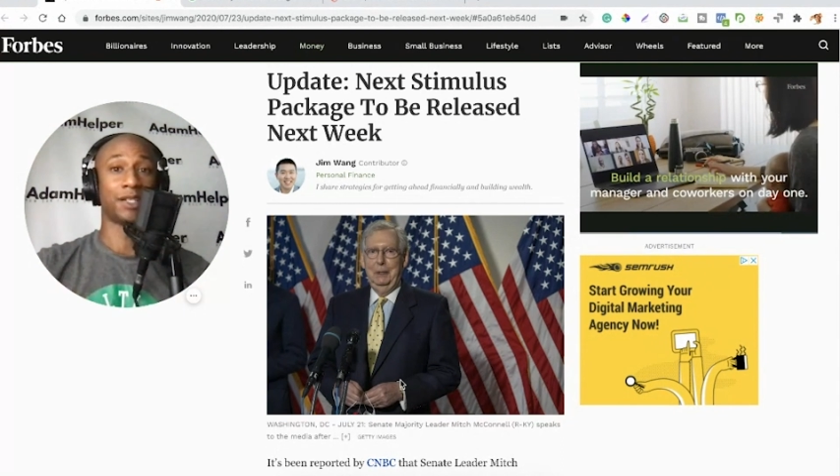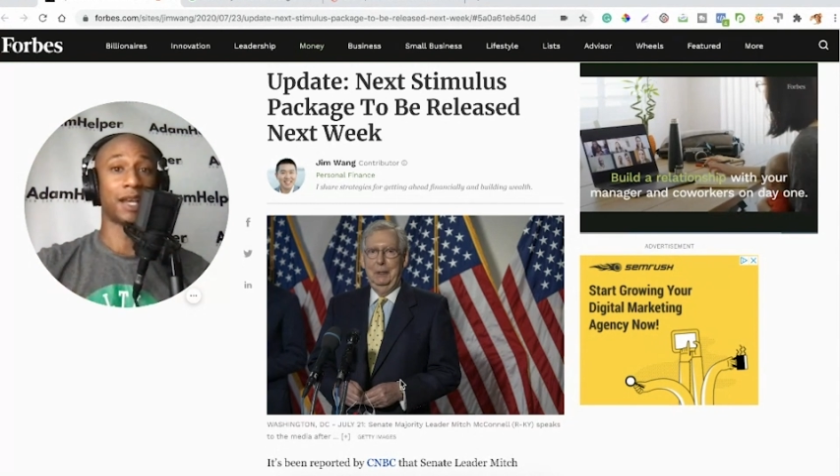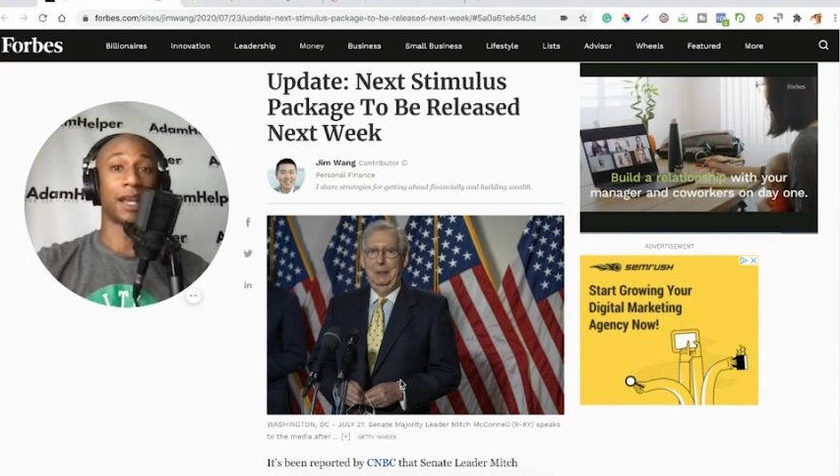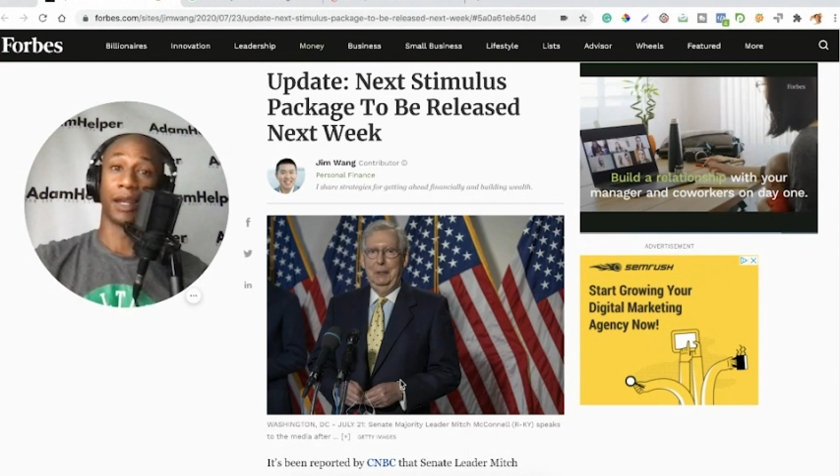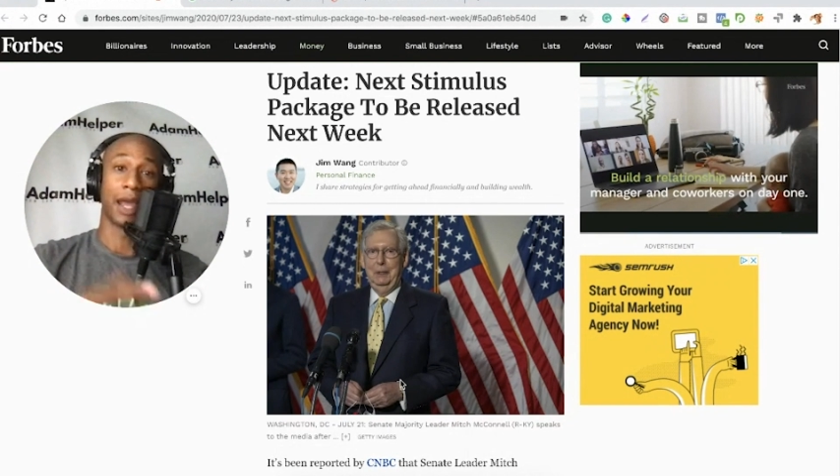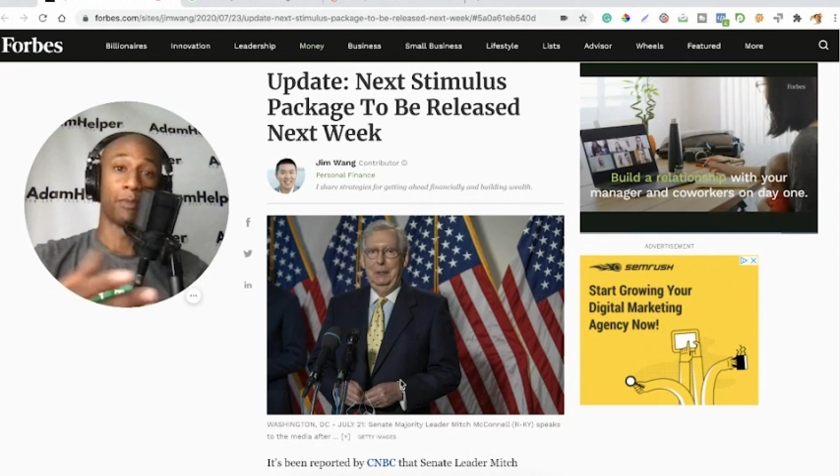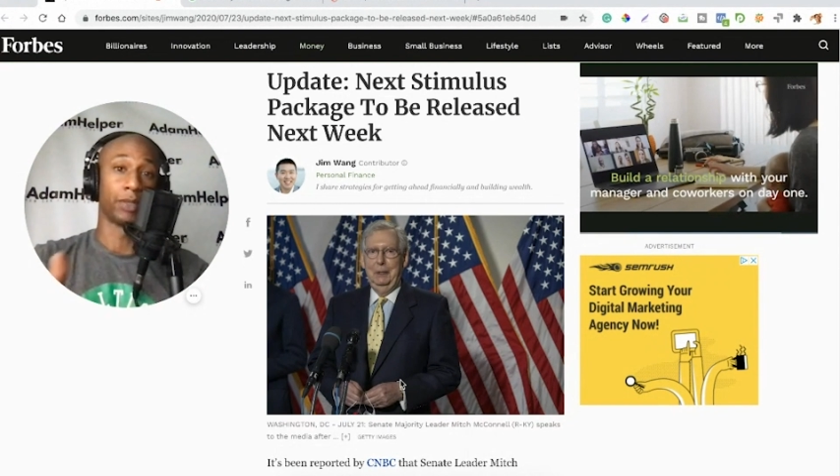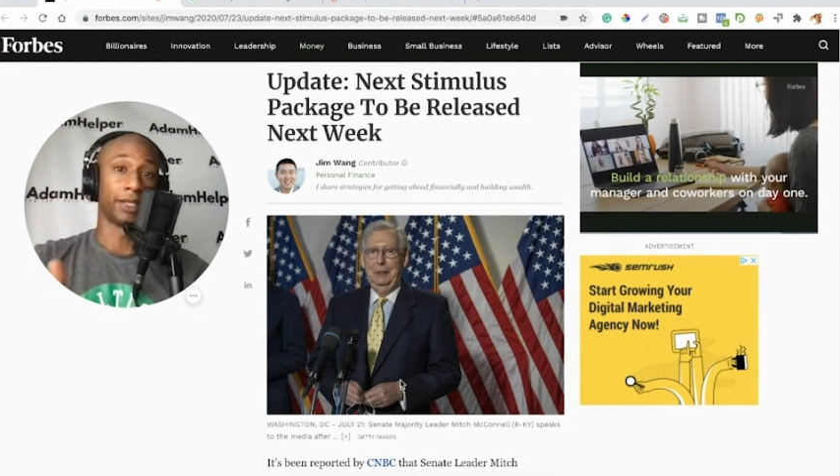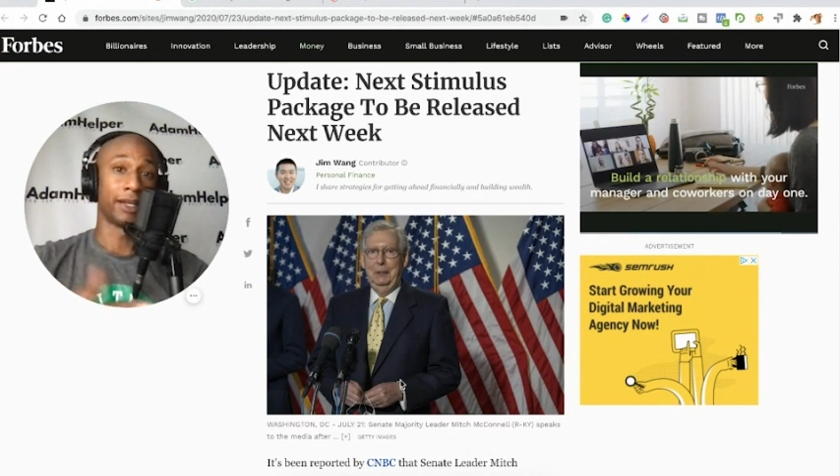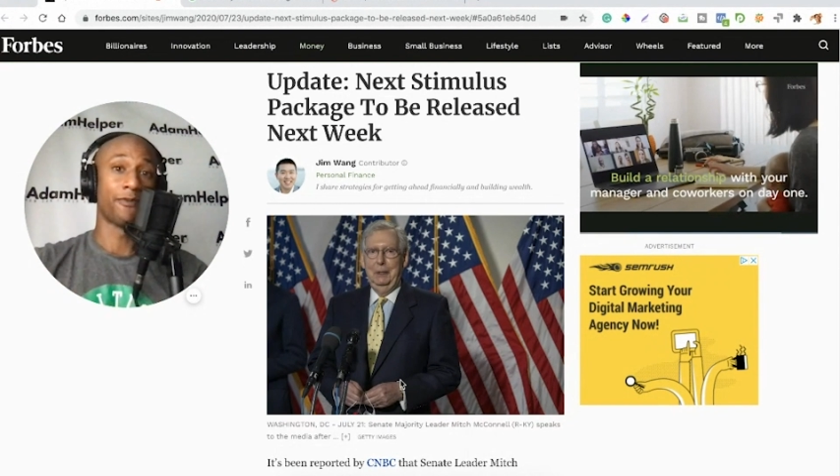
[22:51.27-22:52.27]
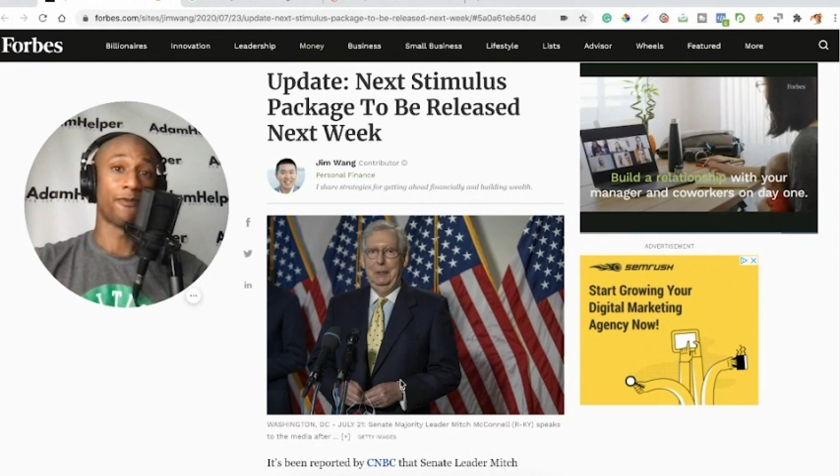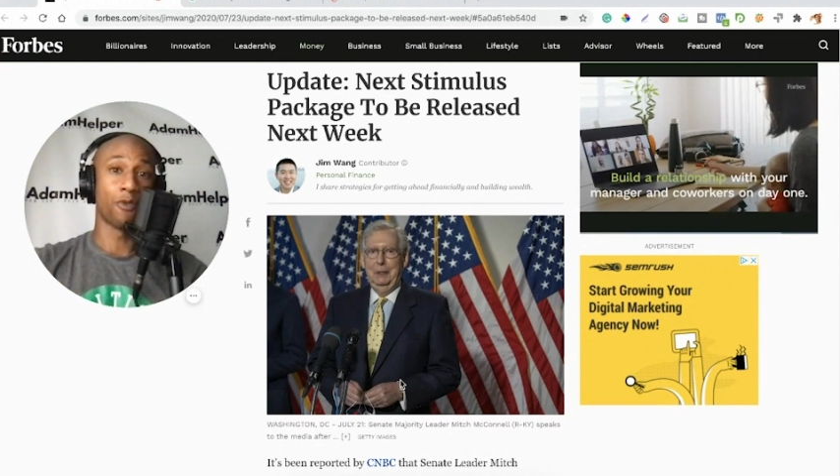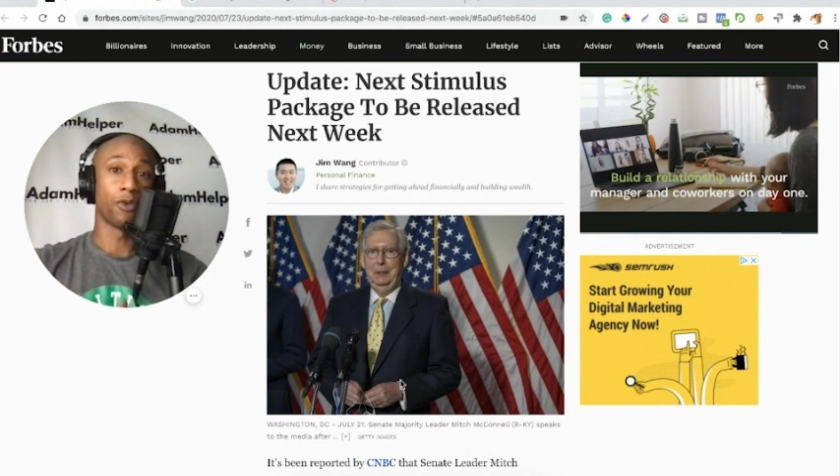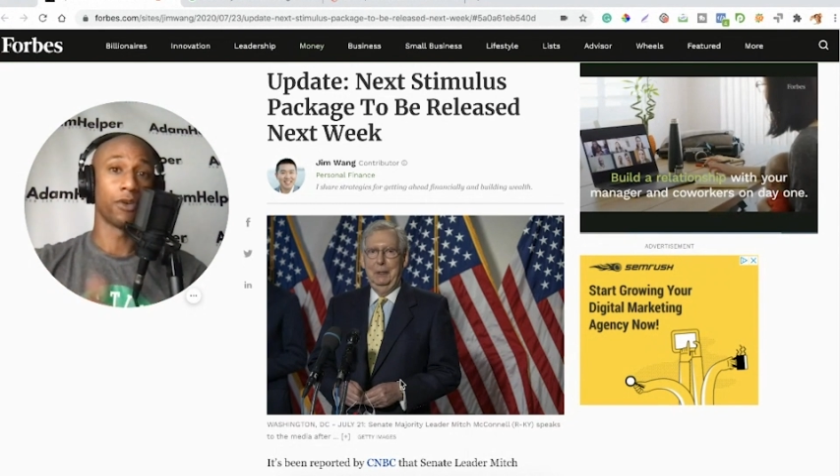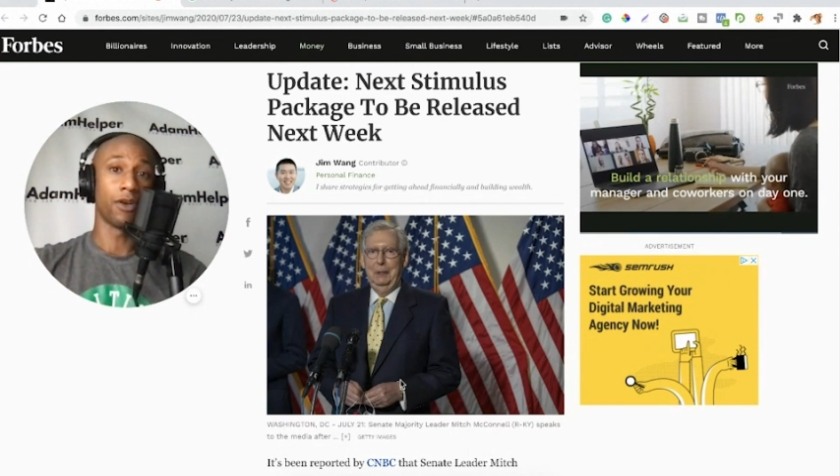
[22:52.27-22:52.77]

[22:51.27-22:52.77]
the check and had planned for,